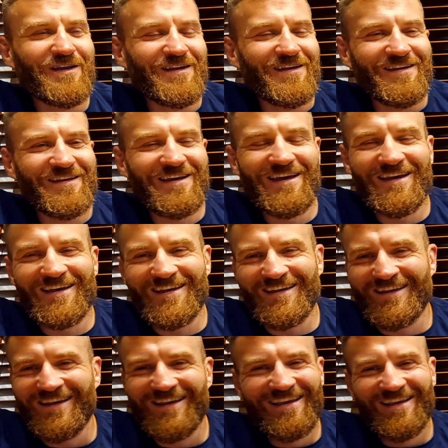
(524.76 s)
can't
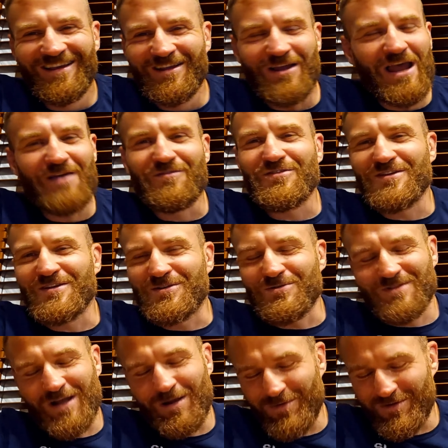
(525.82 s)
be
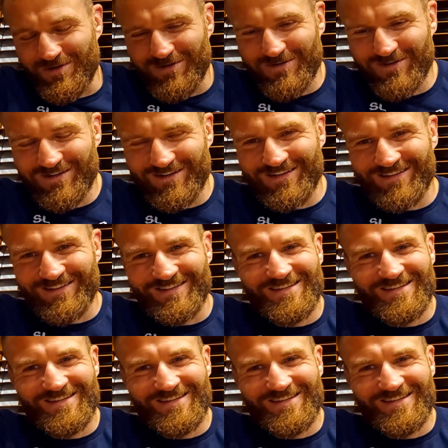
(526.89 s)
surprised by anything, right? Yeah,